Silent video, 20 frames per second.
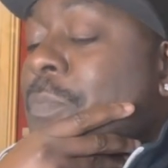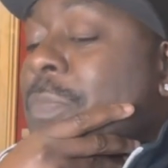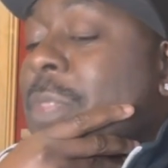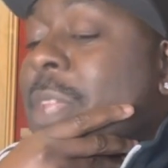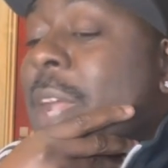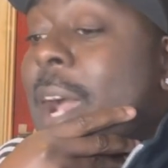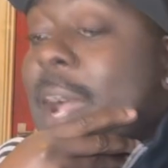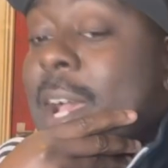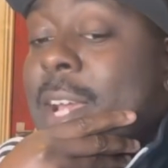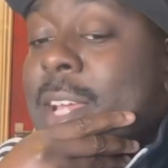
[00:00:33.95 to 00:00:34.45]

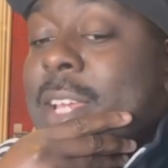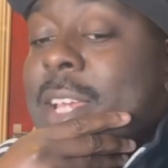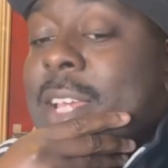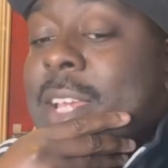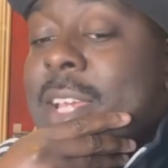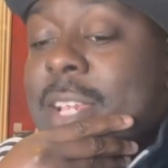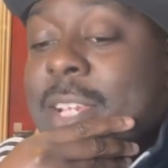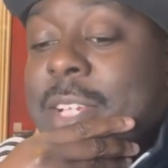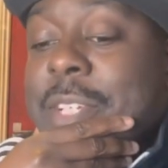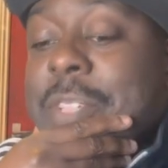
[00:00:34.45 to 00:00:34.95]
That
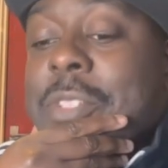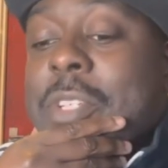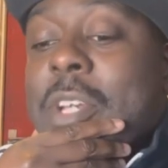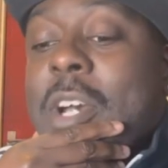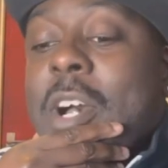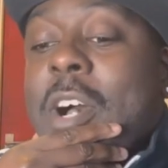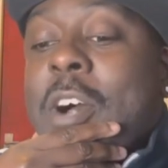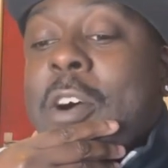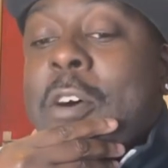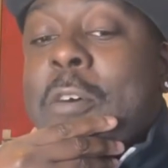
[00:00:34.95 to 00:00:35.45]
is
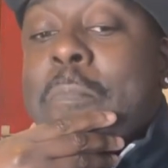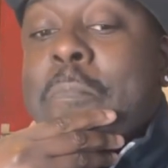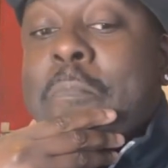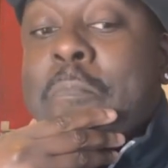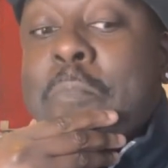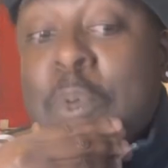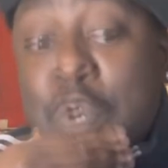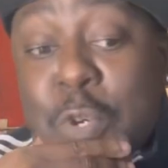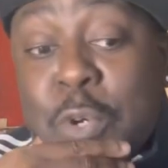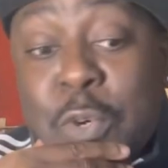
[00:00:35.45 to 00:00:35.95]
a
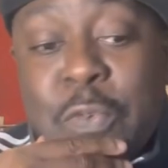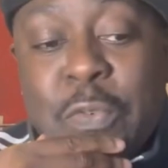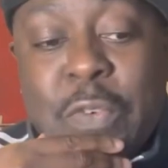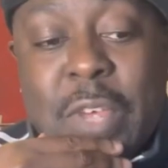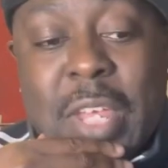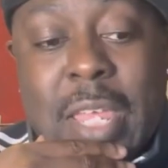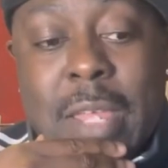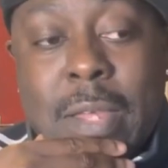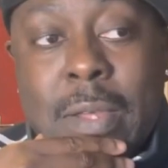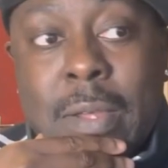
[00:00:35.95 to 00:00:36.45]

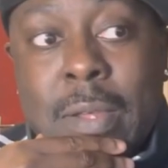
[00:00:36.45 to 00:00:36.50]
movie.